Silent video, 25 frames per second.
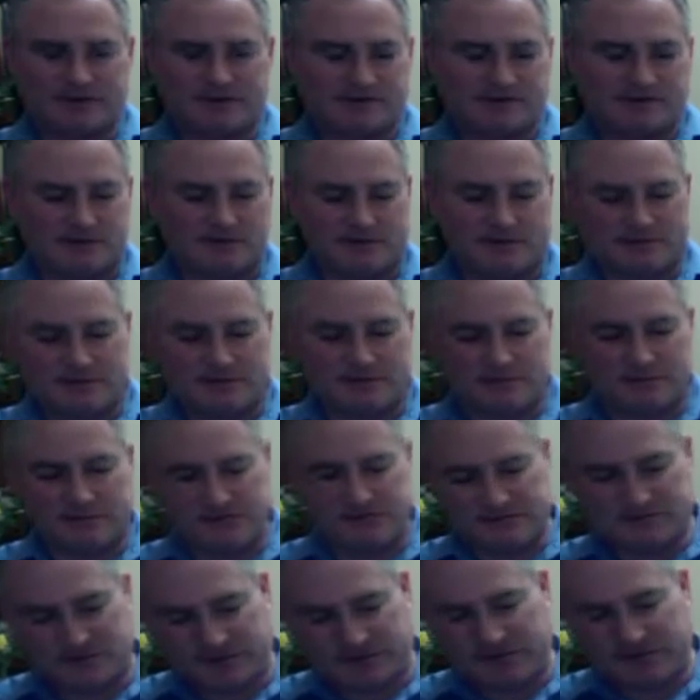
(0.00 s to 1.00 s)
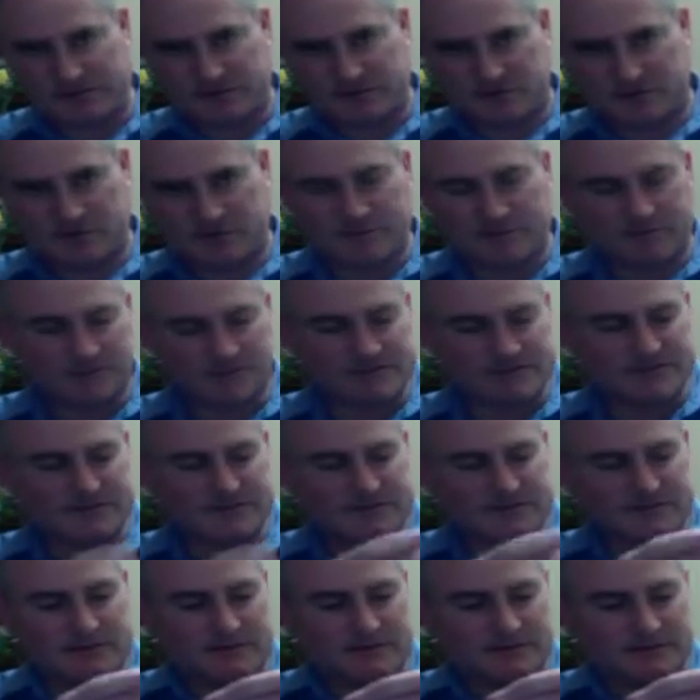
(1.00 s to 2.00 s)
in it, so there's a lot of turbulence
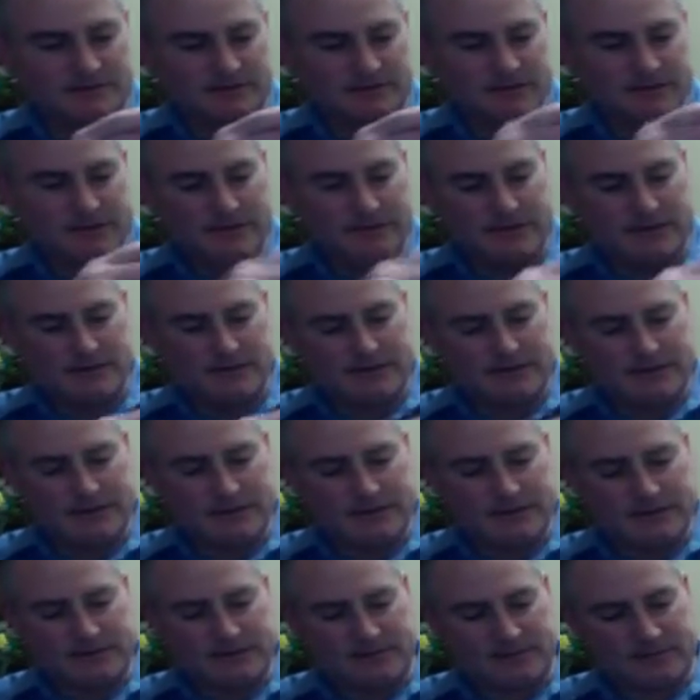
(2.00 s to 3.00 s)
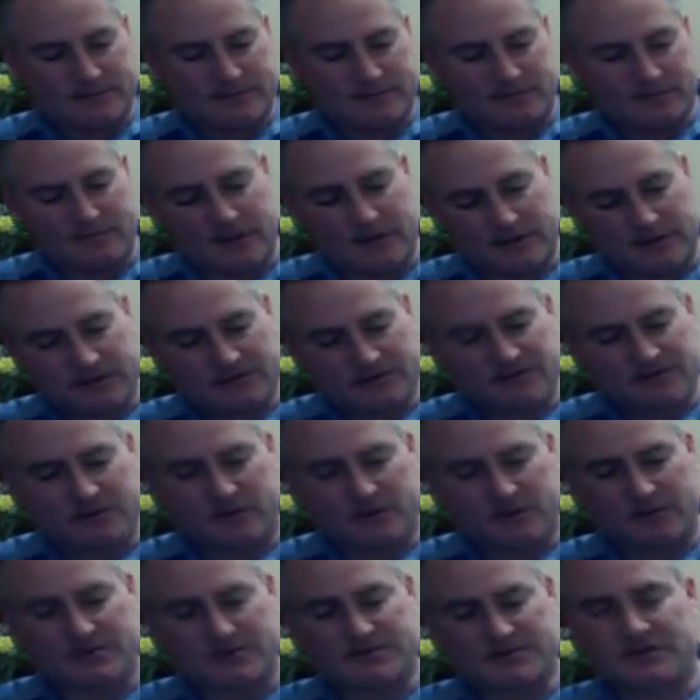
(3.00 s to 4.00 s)
here, and the bell
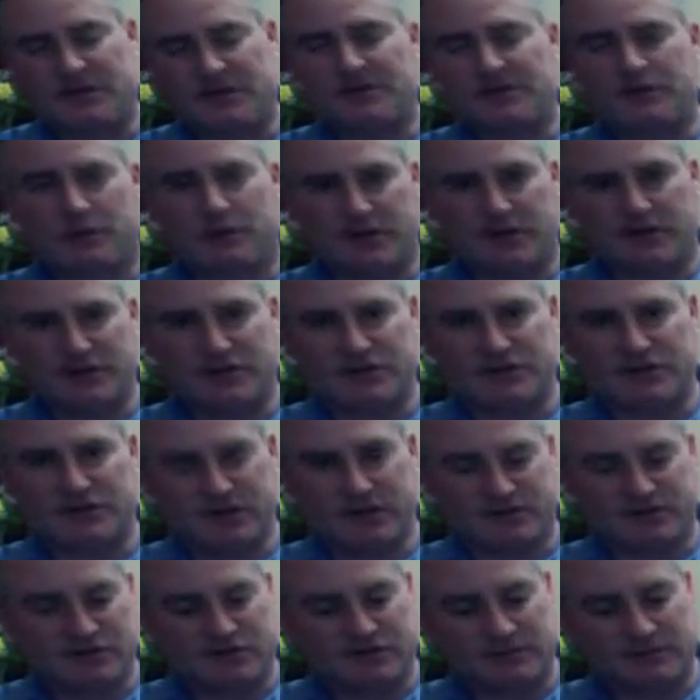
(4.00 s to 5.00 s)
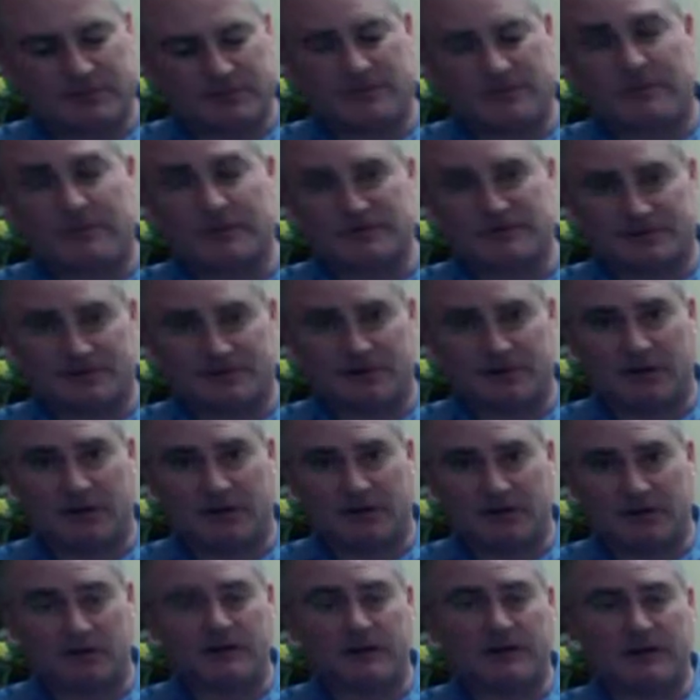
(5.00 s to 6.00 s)
itself is not the right shape. It should be much
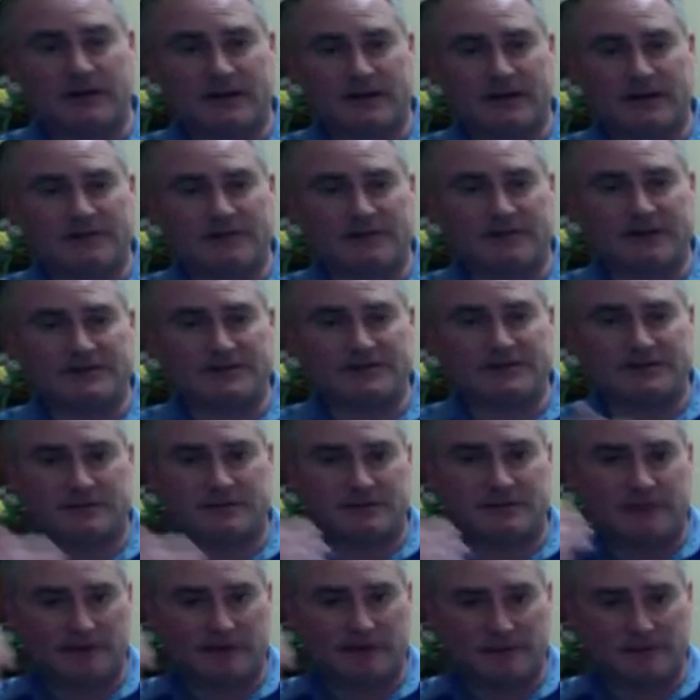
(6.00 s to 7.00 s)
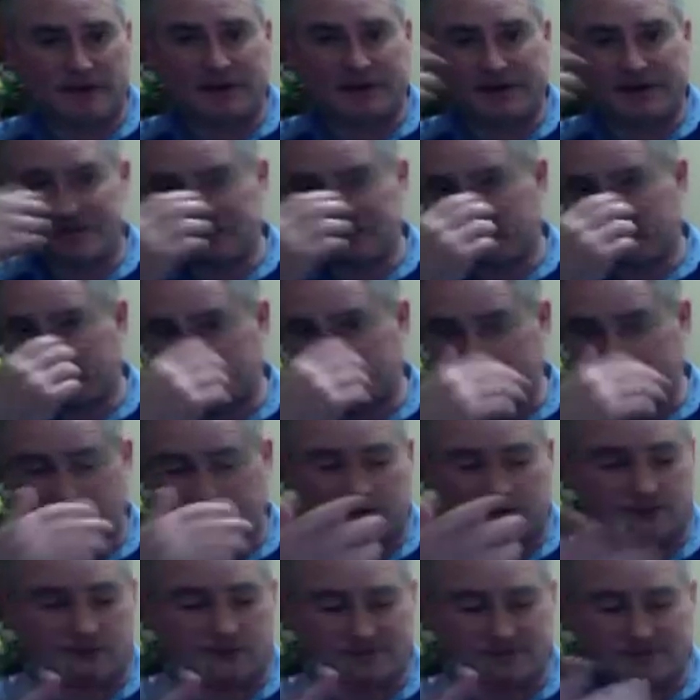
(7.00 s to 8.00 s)
smaller, and that affects the harmonic series. They
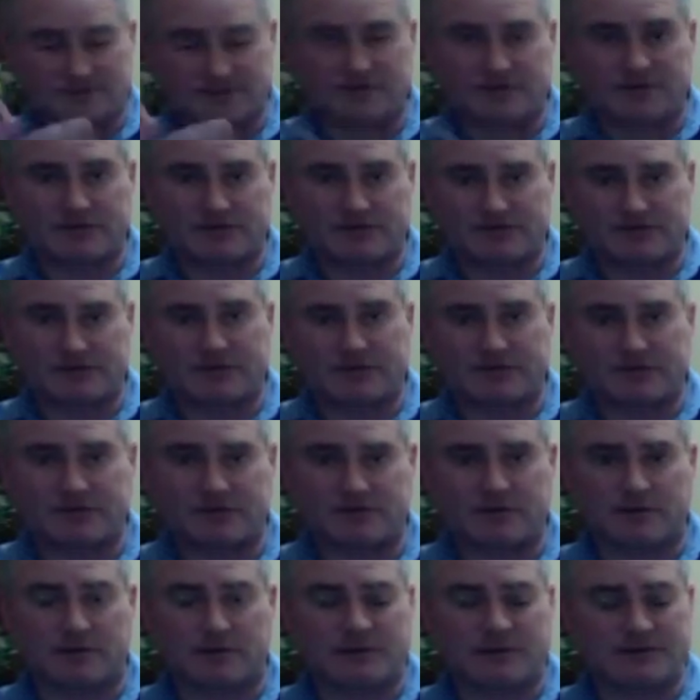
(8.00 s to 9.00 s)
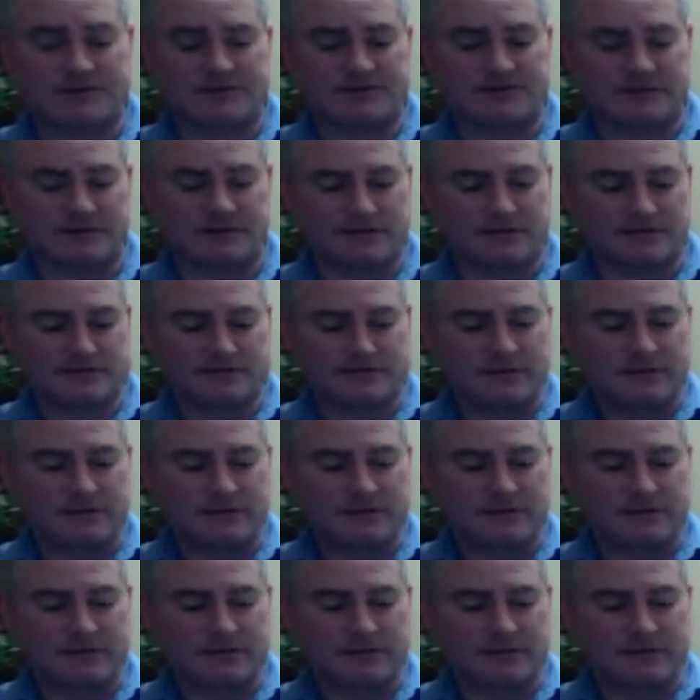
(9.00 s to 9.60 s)
call this series of notes a harmonic series.